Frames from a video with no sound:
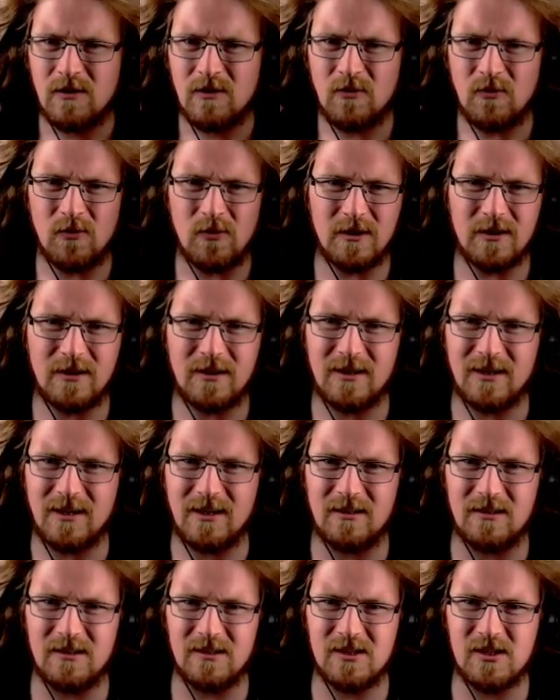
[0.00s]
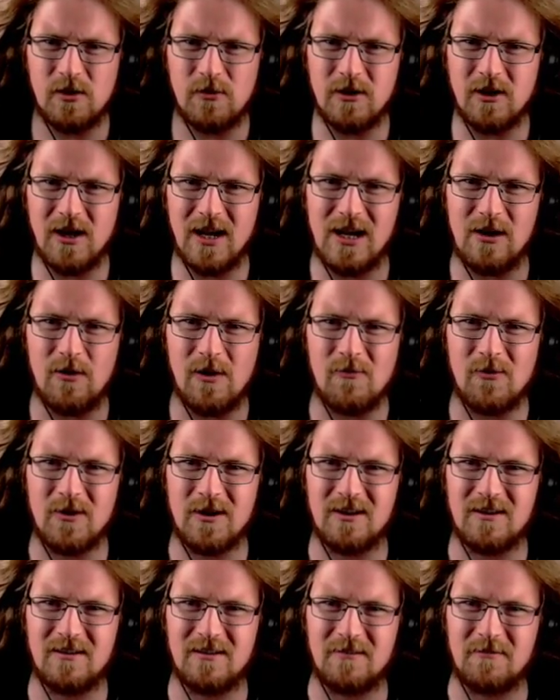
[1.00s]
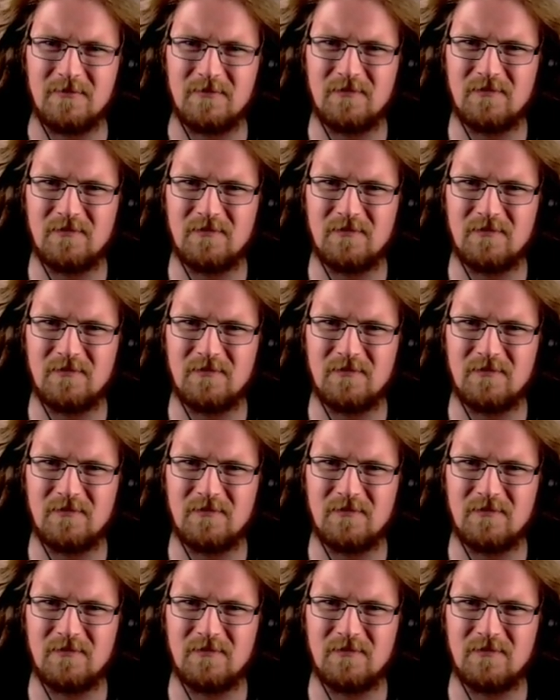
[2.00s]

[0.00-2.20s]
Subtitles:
What the hell is going on? Anyone want to...